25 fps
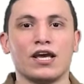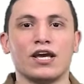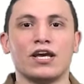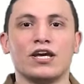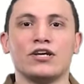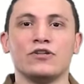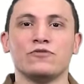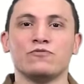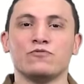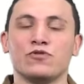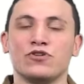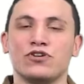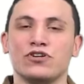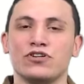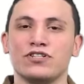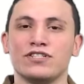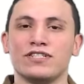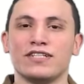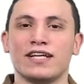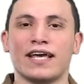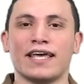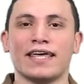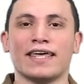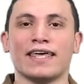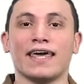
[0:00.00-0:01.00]
in words
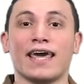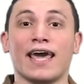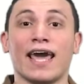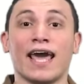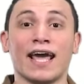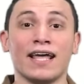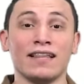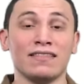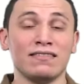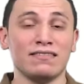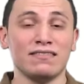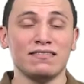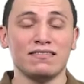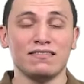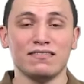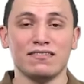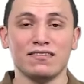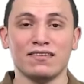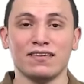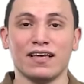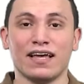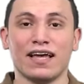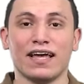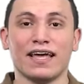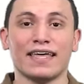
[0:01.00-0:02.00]
like ant,
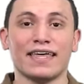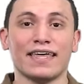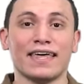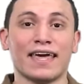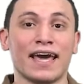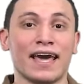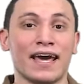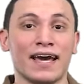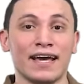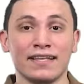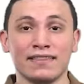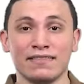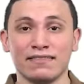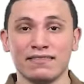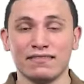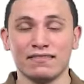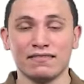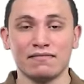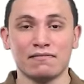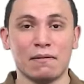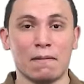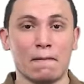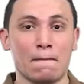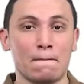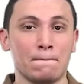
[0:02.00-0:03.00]
cat,
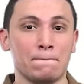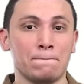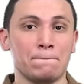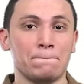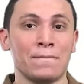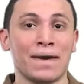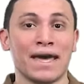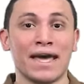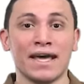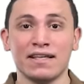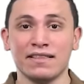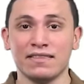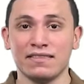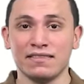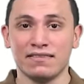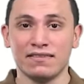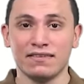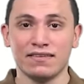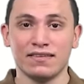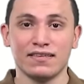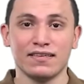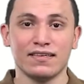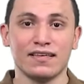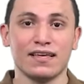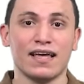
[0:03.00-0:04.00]
mat,
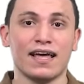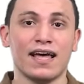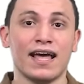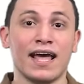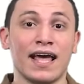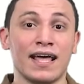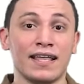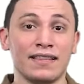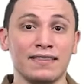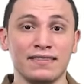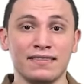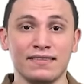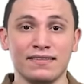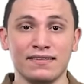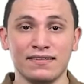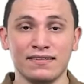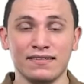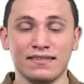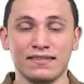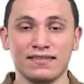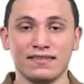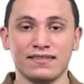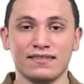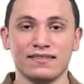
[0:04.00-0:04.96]
and.